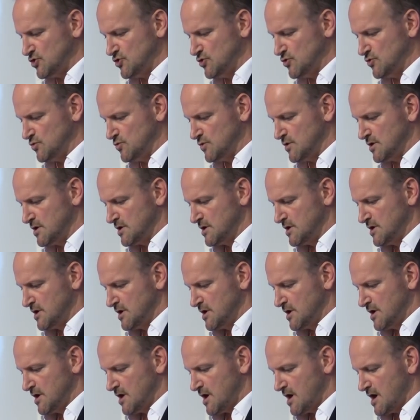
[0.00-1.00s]
who,
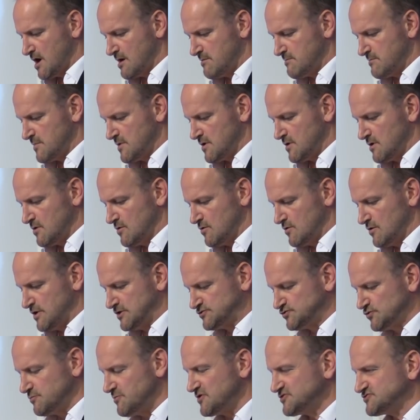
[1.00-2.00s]

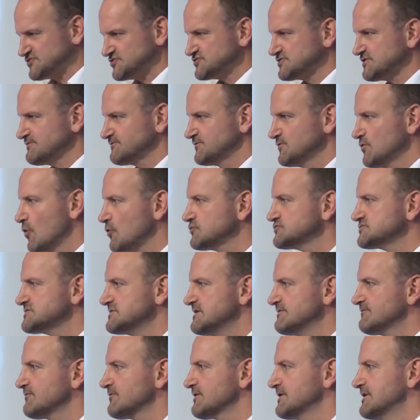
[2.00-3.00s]
it's almost as if
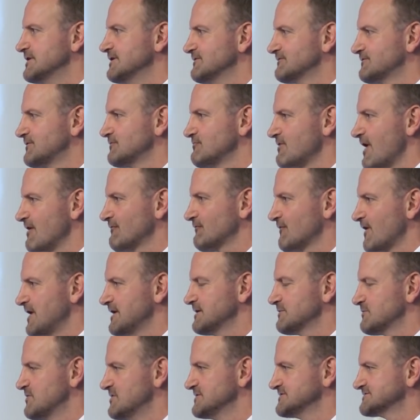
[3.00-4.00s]
non-delivery of the
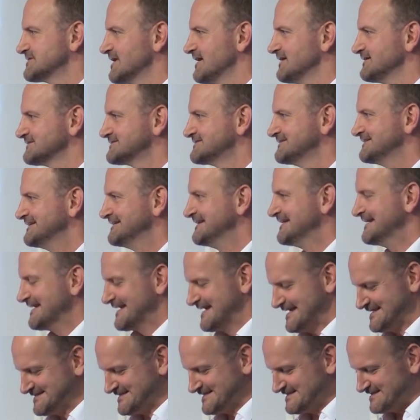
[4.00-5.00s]
referendum result
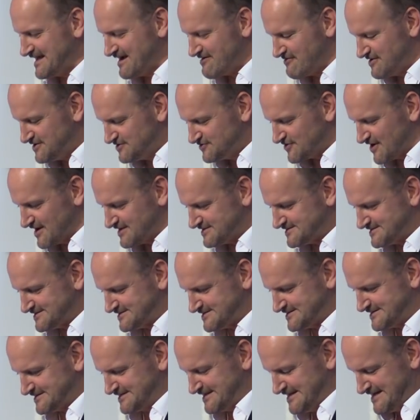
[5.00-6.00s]
is in their
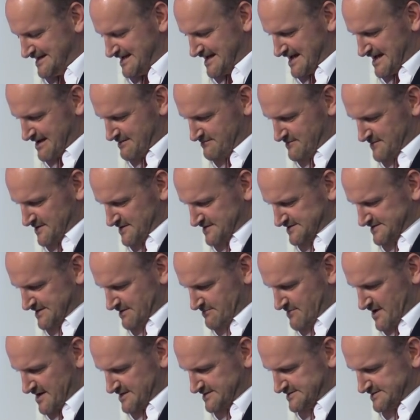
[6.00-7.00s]
interests,
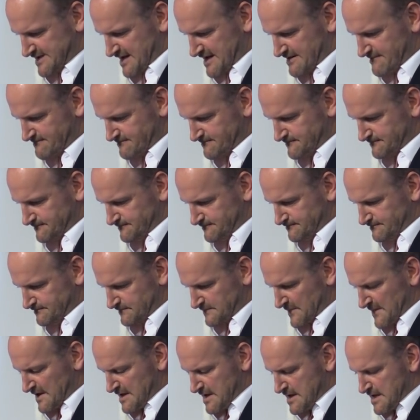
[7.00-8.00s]
some might say.
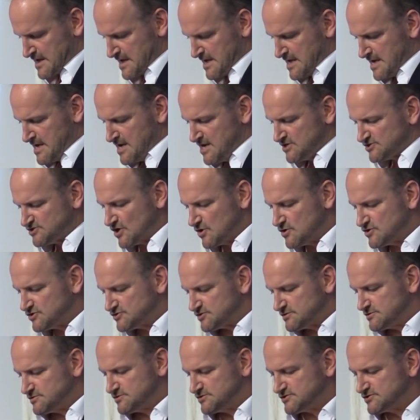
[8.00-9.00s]
So
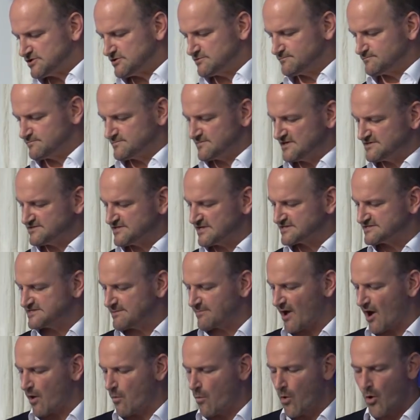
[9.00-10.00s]
let's take a
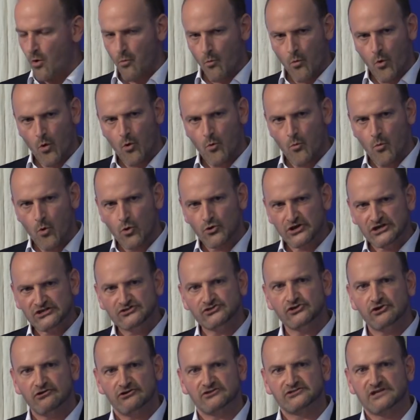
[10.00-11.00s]
step back. What
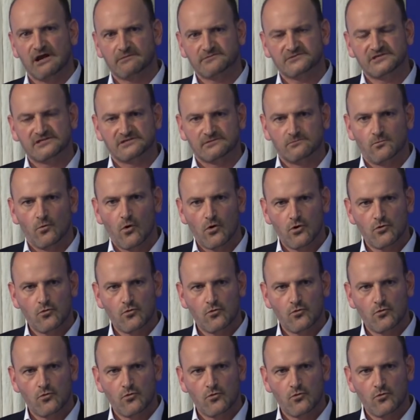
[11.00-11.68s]
is Euroscepticism?